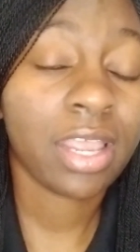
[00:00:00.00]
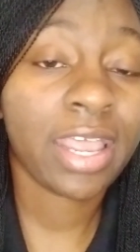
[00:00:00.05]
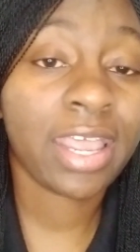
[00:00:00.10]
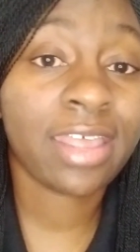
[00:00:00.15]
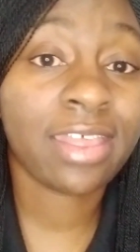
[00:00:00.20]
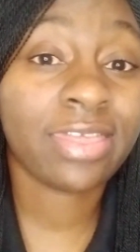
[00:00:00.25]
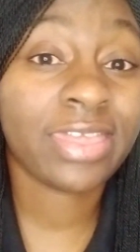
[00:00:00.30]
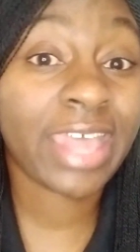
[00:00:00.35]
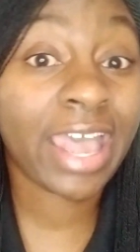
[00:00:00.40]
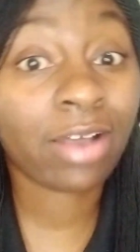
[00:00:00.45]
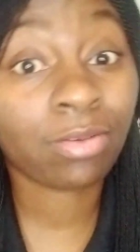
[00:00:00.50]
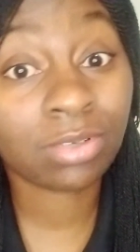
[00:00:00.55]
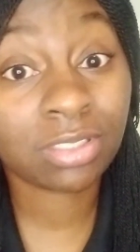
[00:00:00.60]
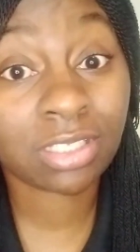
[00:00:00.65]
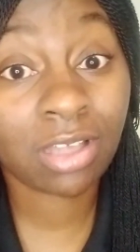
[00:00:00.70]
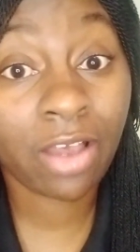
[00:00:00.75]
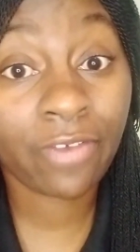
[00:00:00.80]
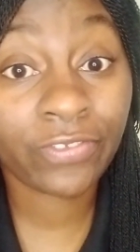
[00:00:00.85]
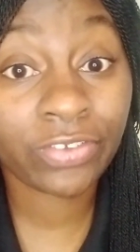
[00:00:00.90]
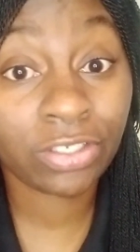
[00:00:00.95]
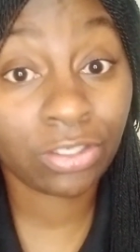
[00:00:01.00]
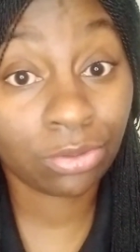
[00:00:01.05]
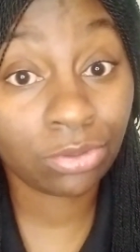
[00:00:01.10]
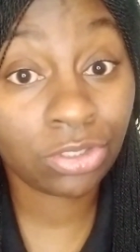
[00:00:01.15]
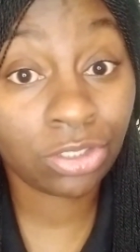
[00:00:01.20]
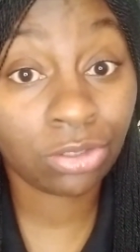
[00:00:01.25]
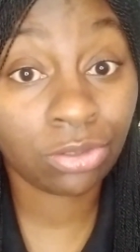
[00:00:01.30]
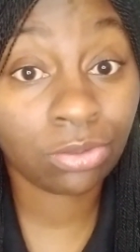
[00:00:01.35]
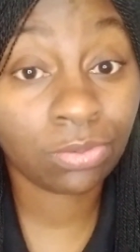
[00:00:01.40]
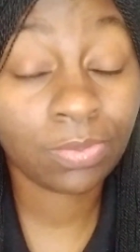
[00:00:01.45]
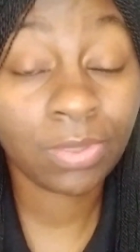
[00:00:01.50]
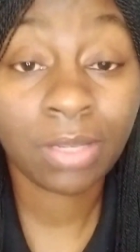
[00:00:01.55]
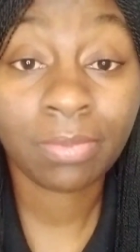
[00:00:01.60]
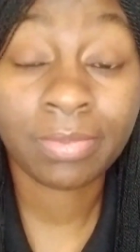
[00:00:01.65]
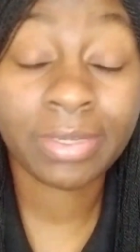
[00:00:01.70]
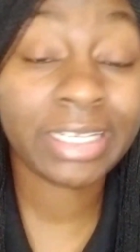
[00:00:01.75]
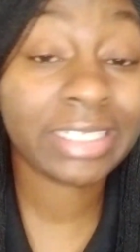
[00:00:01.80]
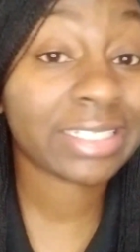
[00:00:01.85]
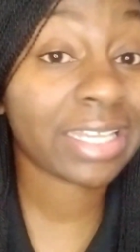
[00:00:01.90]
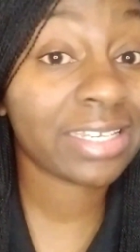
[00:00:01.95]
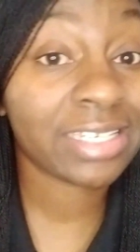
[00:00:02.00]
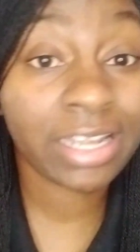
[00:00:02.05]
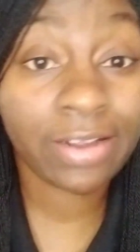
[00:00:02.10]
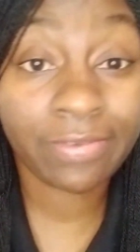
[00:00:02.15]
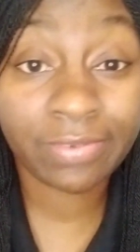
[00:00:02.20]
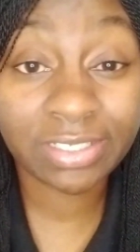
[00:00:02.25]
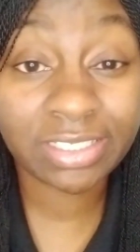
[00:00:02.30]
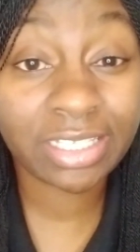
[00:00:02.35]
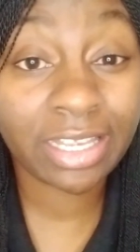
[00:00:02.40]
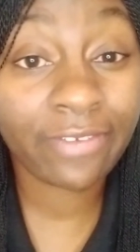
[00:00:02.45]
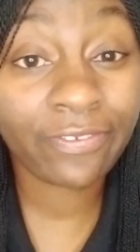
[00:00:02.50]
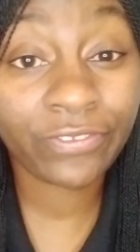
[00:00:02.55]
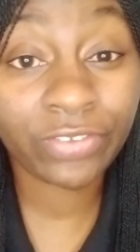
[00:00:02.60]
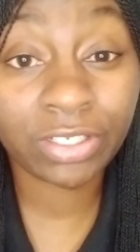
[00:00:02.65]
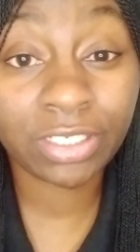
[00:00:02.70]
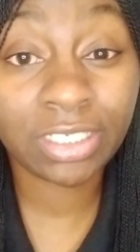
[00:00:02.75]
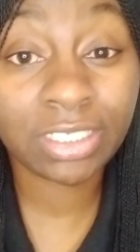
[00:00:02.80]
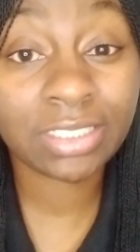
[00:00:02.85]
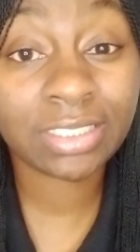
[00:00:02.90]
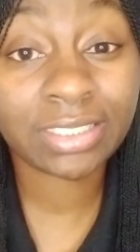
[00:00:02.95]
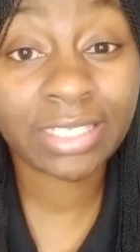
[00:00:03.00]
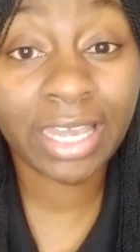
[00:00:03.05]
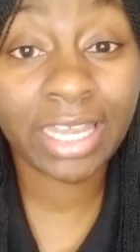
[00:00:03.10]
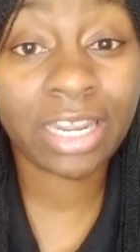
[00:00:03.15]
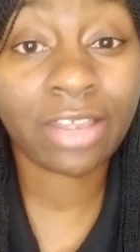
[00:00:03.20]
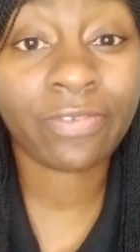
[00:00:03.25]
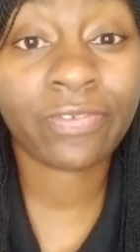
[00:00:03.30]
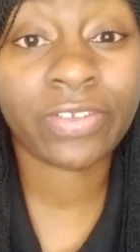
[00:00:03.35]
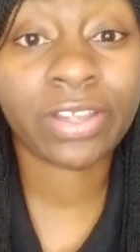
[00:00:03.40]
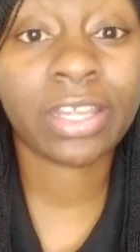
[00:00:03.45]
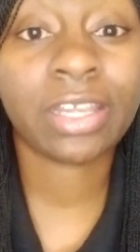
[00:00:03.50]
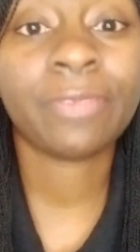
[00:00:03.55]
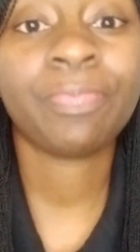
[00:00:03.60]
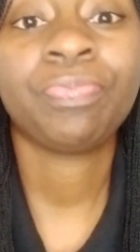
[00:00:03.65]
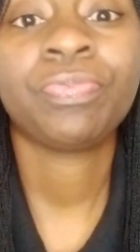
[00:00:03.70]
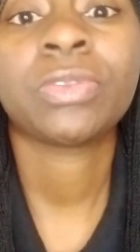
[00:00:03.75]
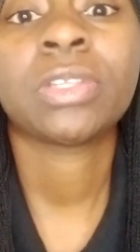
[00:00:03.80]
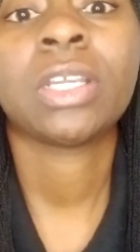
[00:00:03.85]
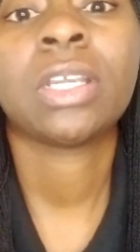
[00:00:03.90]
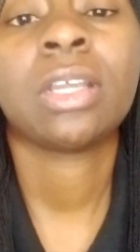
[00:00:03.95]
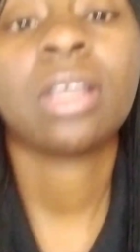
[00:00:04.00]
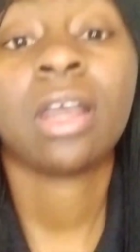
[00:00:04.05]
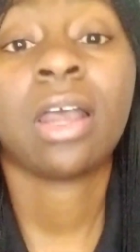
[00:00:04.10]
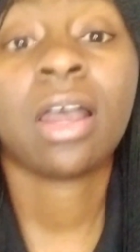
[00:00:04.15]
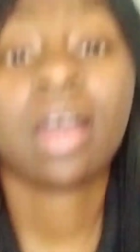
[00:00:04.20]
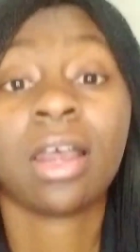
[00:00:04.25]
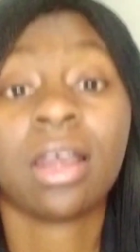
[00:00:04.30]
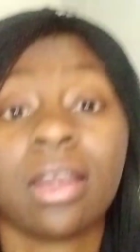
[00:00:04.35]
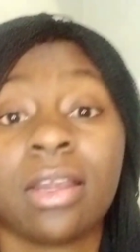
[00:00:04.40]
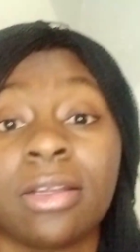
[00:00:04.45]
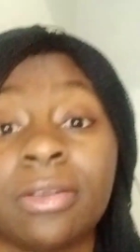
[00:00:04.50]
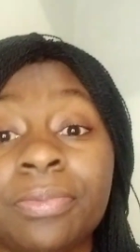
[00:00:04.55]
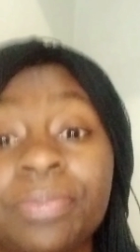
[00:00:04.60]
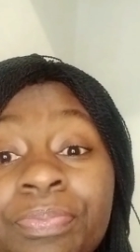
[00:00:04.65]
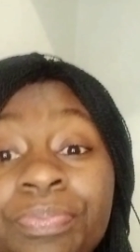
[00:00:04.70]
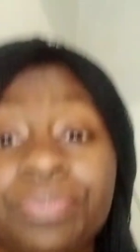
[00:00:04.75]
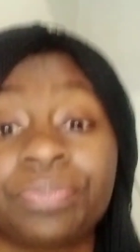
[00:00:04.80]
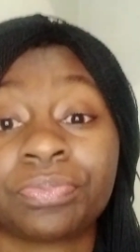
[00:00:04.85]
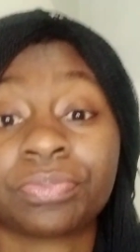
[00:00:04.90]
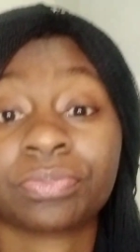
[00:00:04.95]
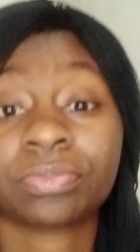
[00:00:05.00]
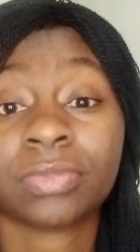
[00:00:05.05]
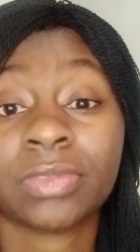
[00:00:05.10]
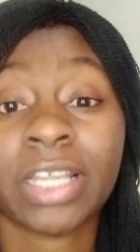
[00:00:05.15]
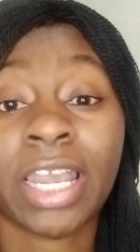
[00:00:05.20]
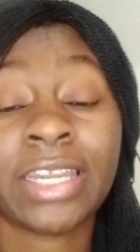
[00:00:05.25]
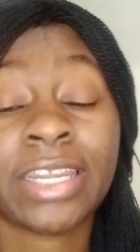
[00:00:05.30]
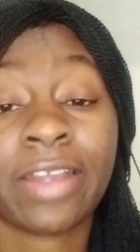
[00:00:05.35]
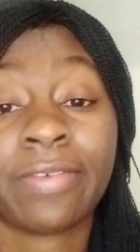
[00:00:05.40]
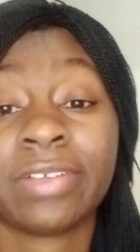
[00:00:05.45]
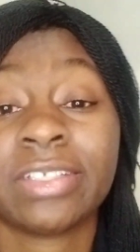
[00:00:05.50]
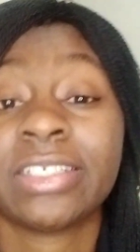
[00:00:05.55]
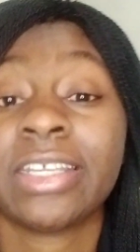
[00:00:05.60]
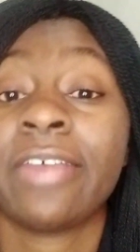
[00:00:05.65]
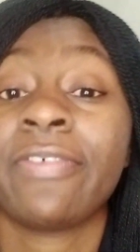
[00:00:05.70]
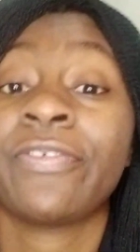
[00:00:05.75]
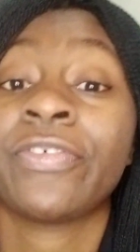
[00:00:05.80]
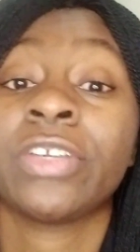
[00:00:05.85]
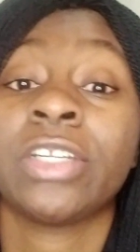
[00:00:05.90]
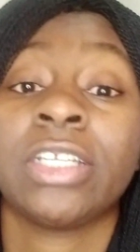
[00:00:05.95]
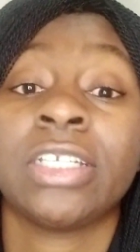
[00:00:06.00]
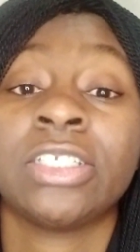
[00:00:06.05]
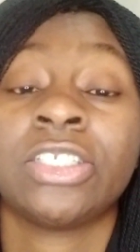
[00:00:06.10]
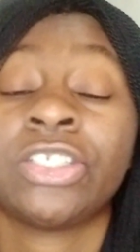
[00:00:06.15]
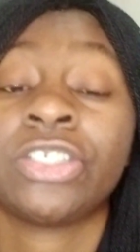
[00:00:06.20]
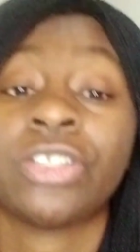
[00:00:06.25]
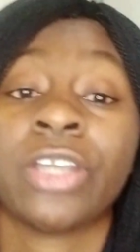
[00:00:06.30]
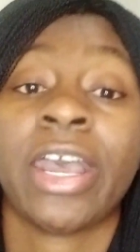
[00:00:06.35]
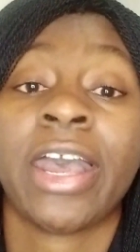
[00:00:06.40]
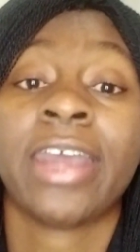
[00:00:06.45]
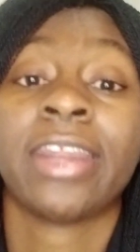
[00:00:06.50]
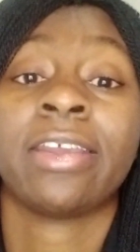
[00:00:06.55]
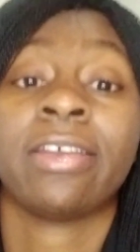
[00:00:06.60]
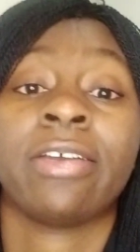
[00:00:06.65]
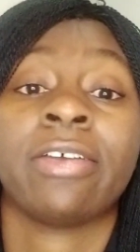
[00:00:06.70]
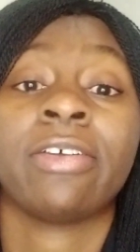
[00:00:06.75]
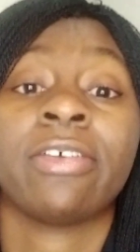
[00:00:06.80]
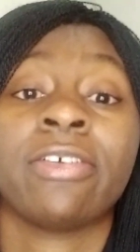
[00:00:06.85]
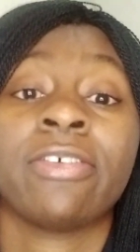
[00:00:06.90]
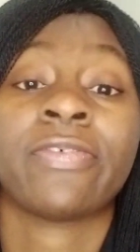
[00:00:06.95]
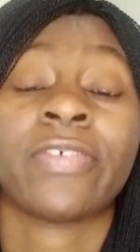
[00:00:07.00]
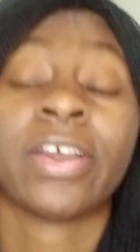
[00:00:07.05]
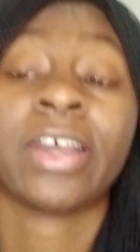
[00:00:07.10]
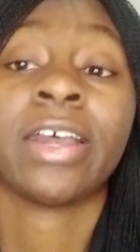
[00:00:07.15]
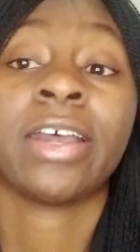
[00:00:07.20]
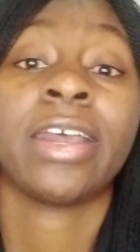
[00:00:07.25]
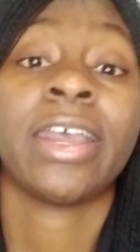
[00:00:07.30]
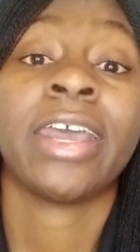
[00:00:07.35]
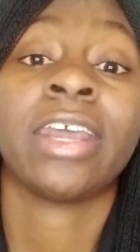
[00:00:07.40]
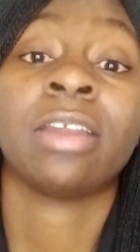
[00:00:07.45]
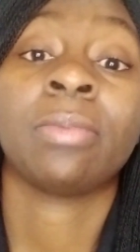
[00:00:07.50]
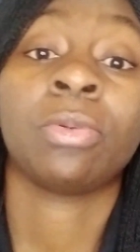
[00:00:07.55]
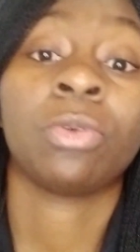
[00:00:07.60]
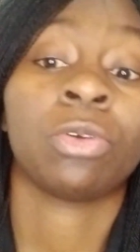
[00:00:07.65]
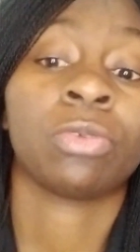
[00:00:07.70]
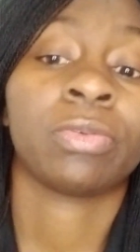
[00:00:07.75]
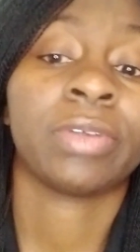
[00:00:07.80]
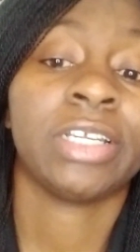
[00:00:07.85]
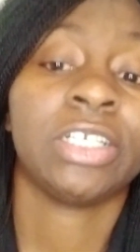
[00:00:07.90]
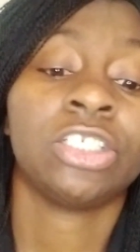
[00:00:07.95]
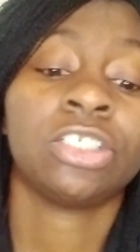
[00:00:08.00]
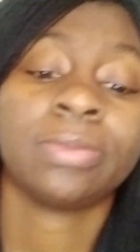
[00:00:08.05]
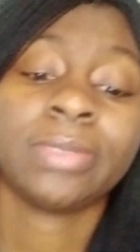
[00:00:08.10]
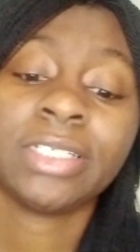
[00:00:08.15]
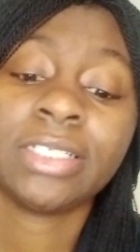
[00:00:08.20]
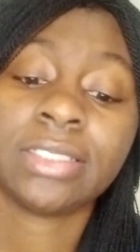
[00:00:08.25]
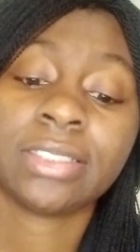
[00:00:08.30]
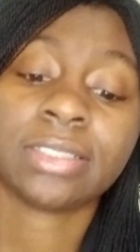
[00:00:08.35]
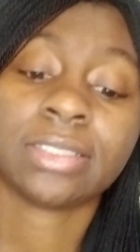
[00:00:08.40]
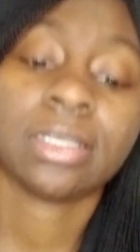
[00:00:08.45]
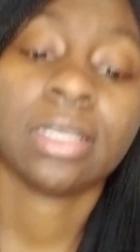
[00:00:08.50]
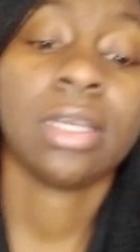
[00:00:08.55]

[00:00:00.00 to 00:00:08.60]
And that was off of YouTube because I never set foot inside of a, um, I never set foot inside of uh, edible arrangements.